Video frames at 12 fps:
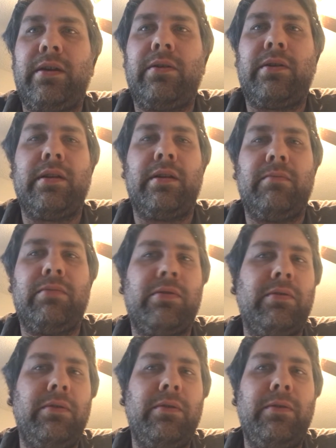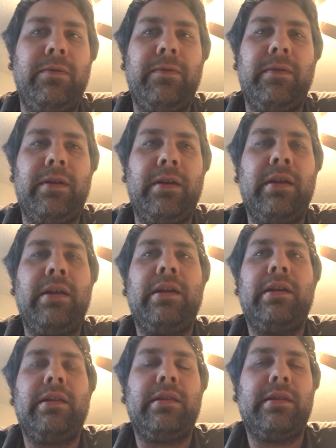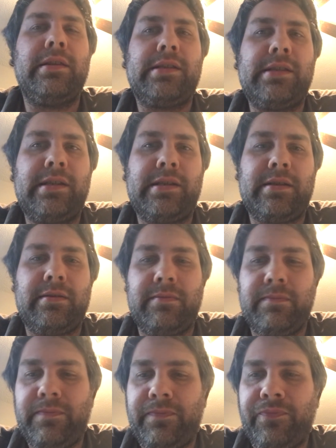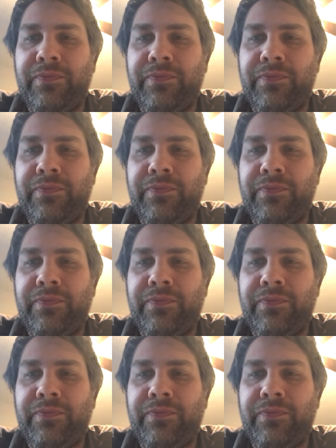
you can improve the system,